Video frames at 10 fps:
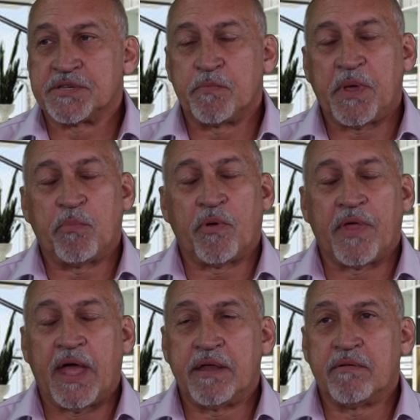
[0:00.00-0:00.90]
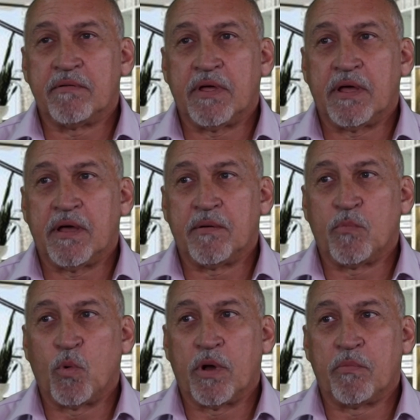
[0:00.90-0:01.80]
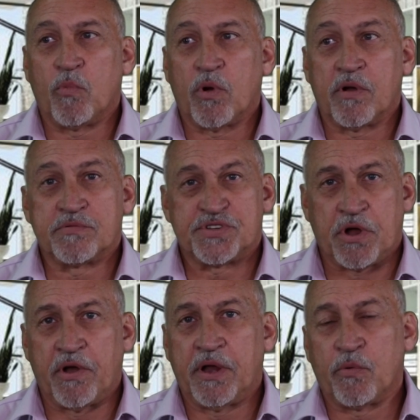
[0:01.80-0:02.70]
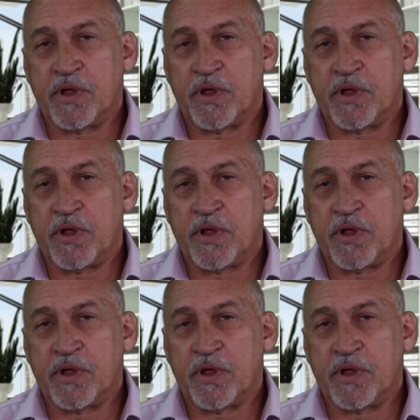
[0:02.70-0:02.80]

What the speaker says: to some people that were starting to